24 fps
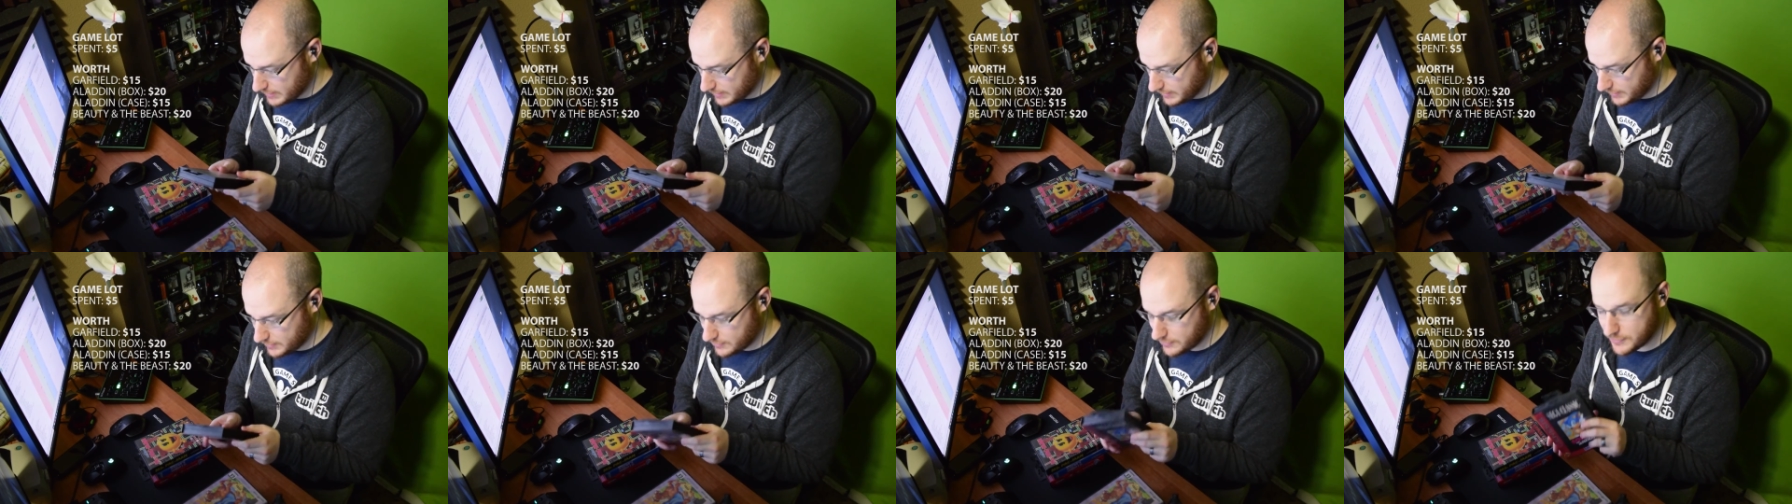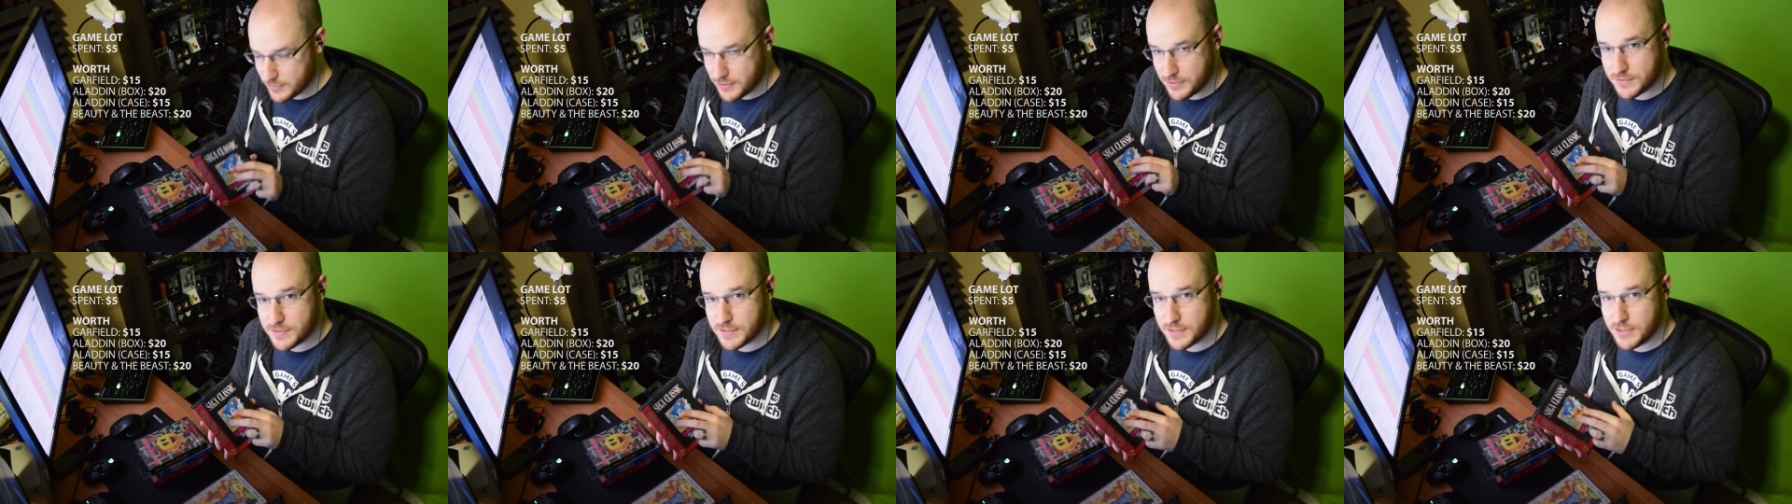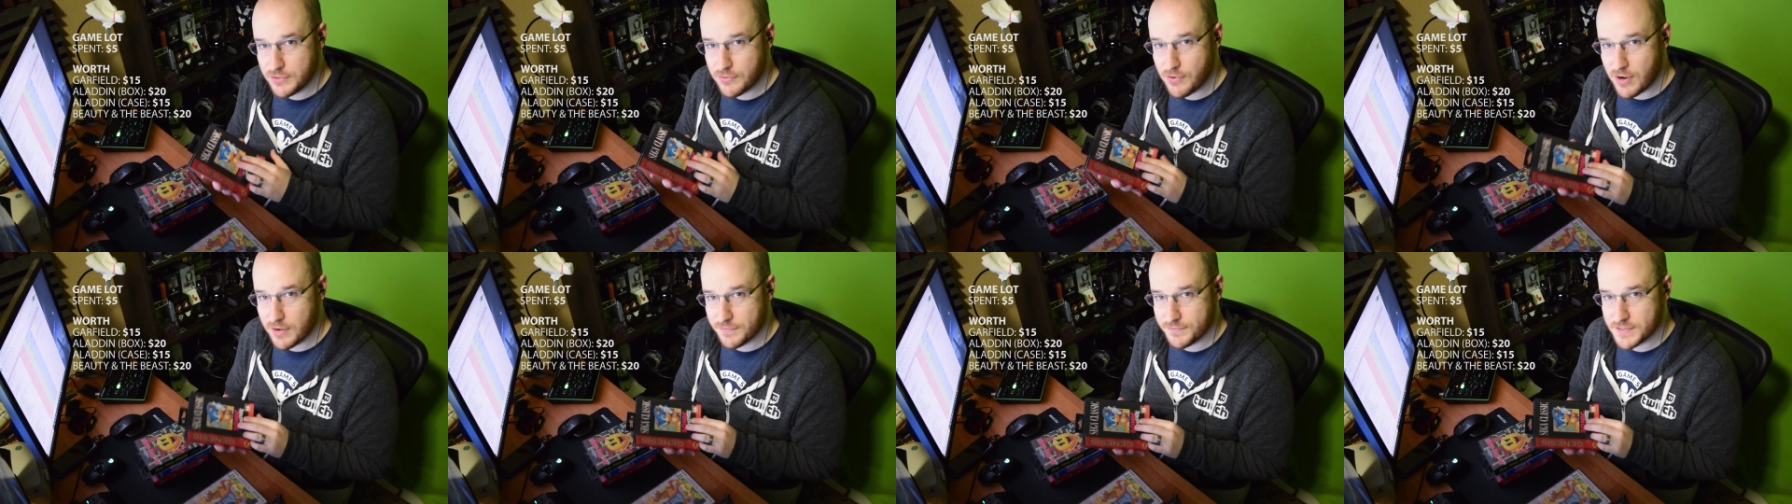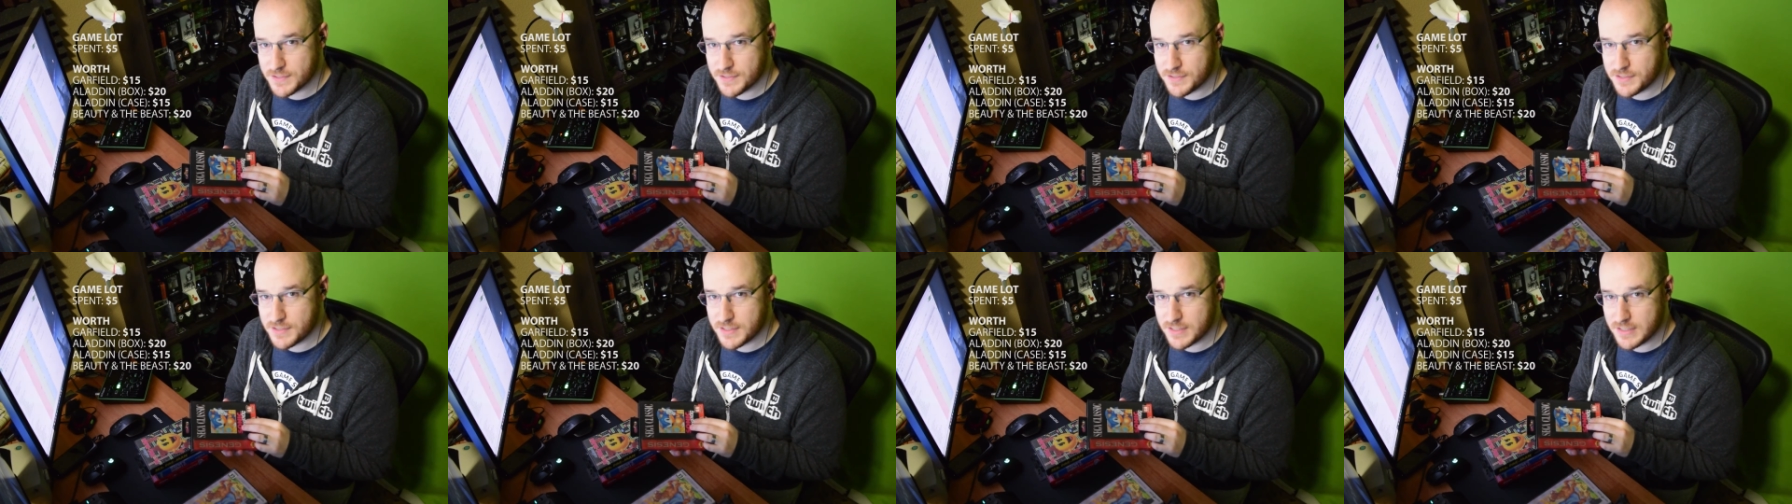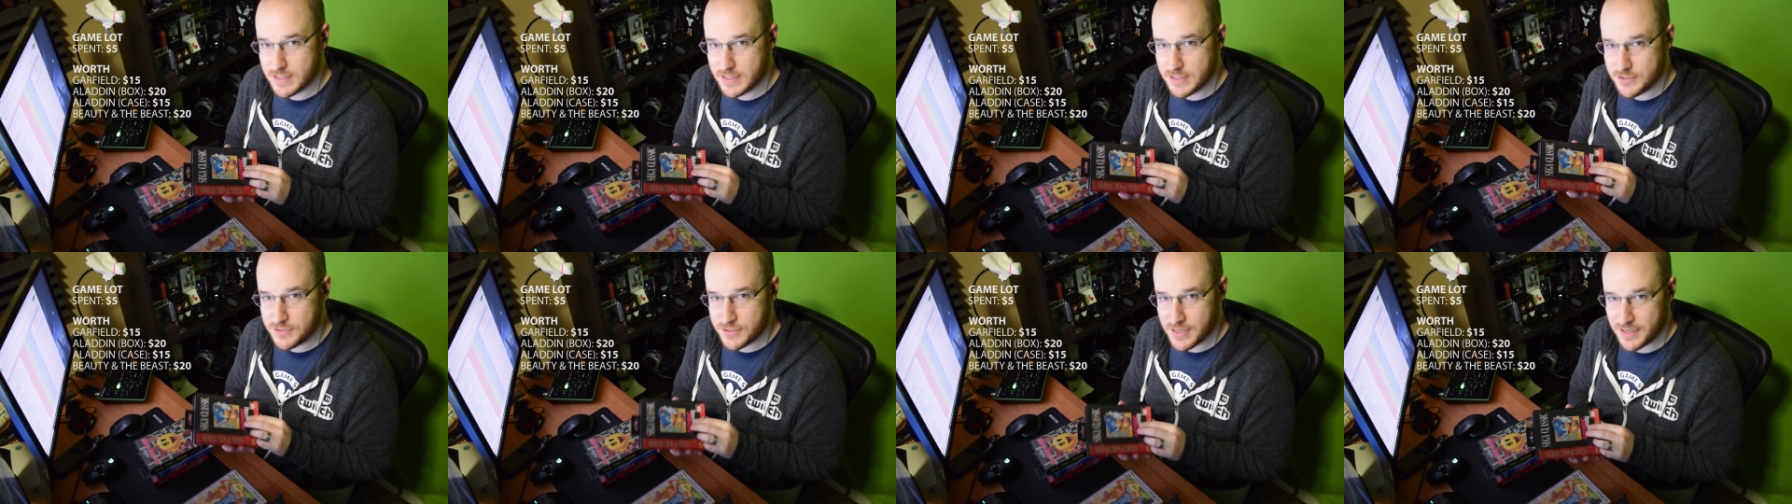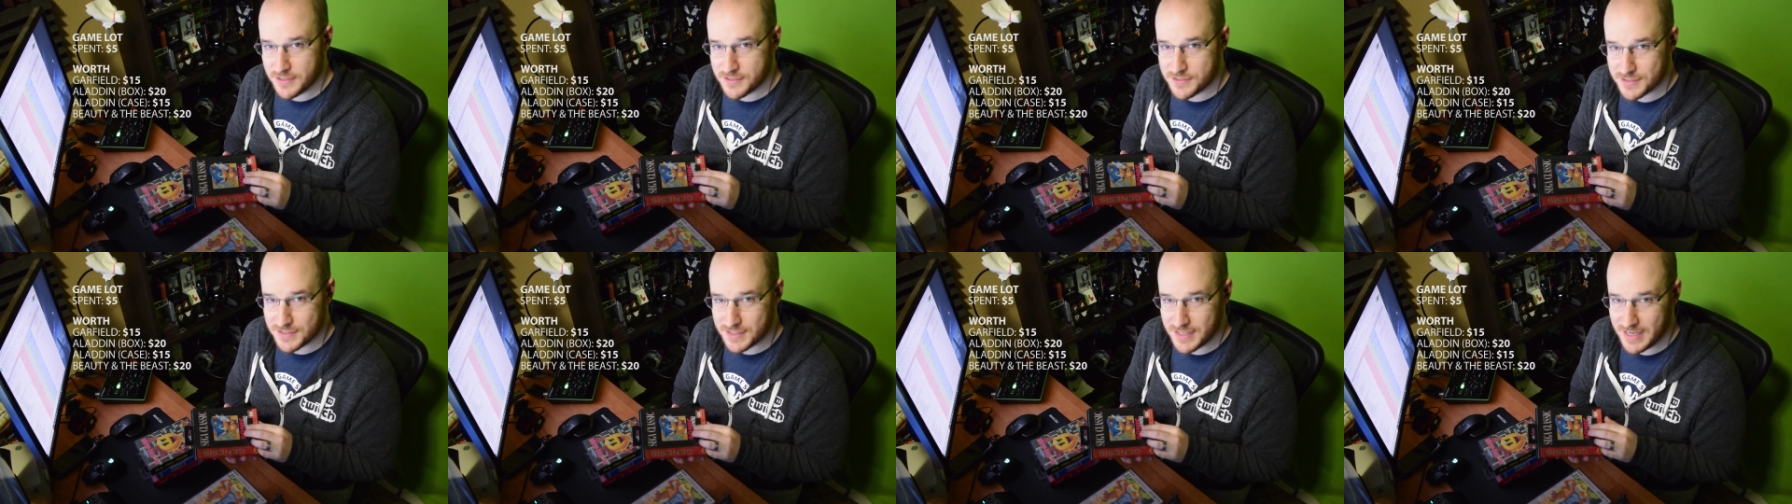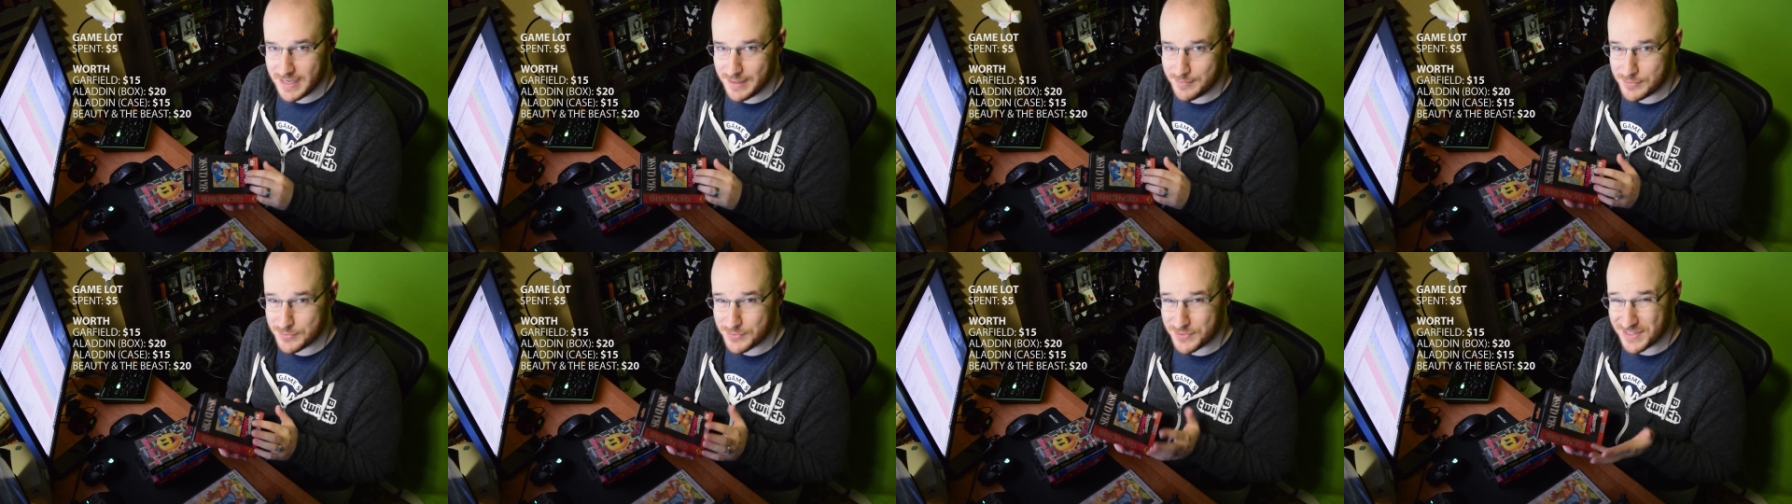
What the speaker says: You know, you often see Genesis games